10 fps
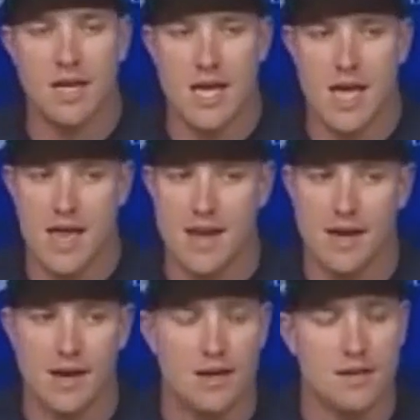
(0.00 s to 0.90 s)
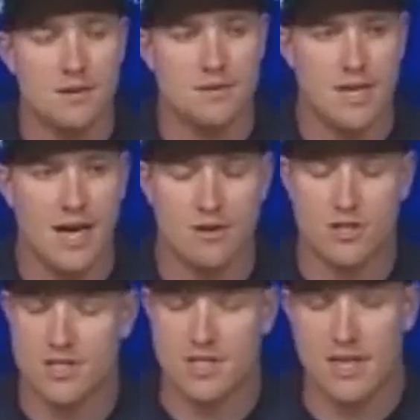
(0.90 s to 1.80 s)
And yeah, I
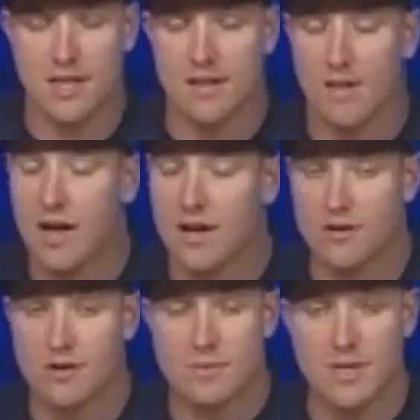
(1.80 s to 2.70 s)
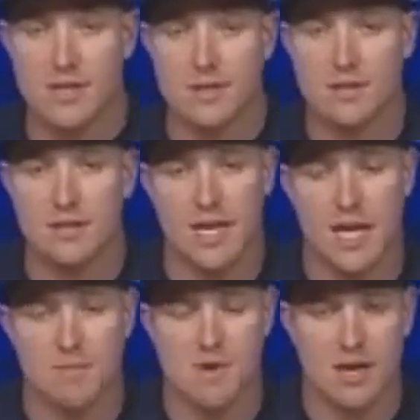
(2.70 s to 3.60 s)
was just sitting in the locker room, and they
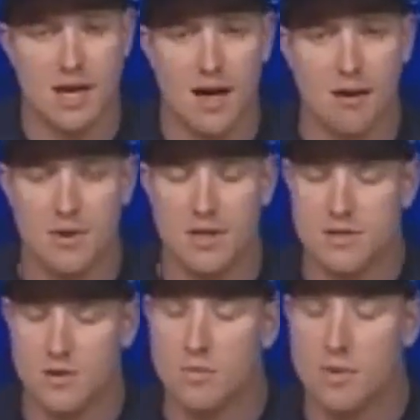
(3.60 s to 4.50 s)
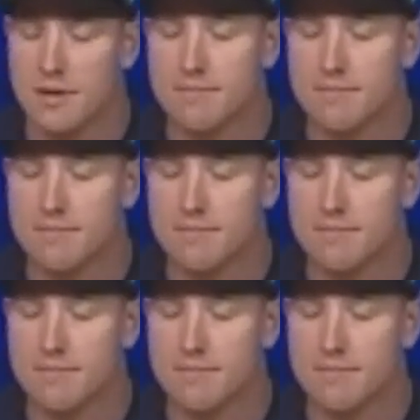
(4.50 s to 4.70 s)
came in and got me and told me.